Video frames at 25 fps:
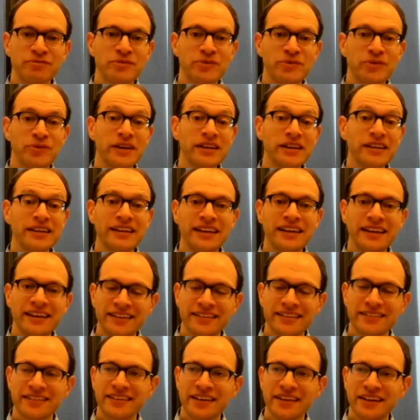really
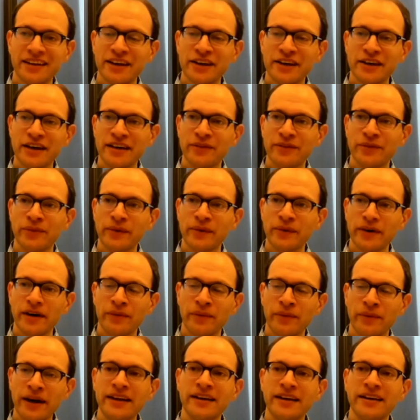a
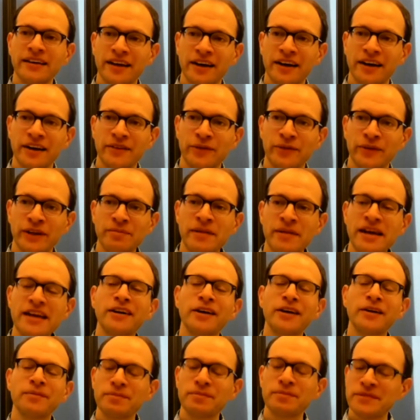way to we made
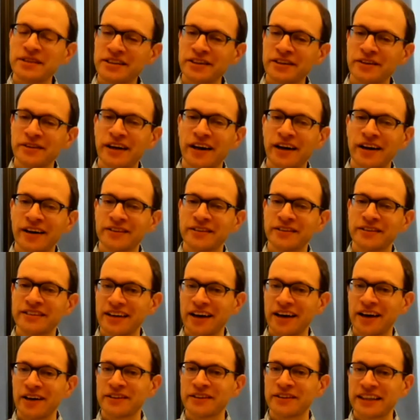our material
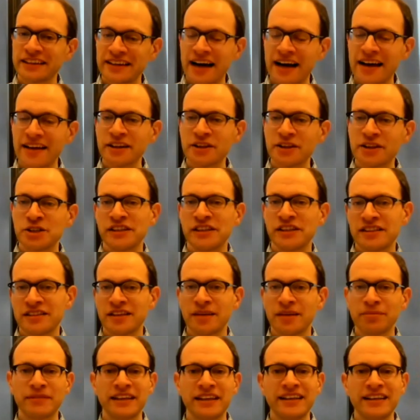our technology into
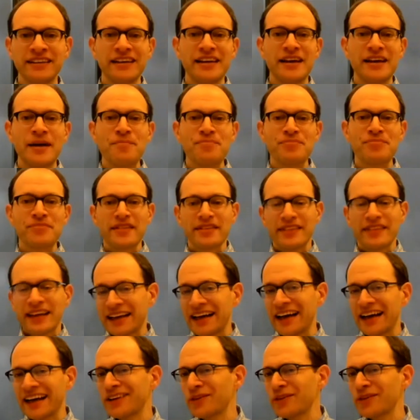something that
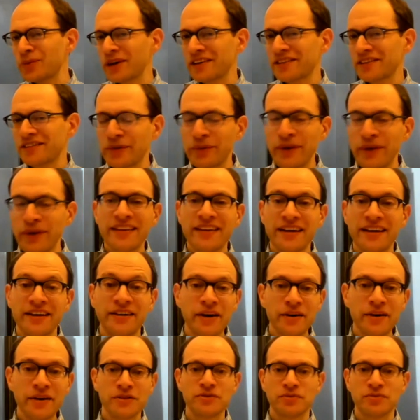kind of works the way the
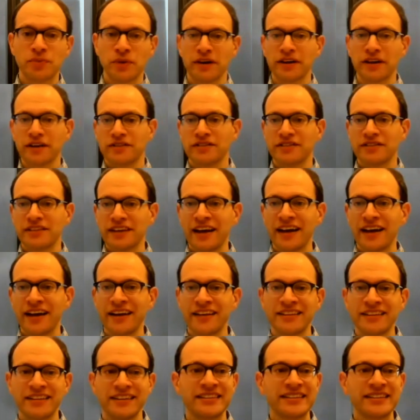nose works
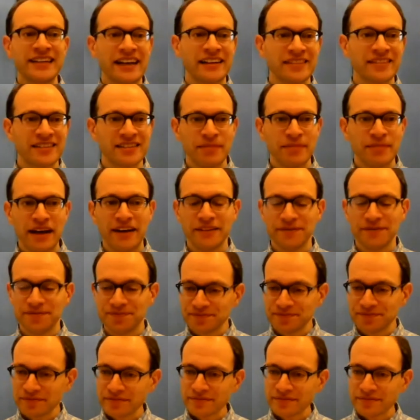to detect smell.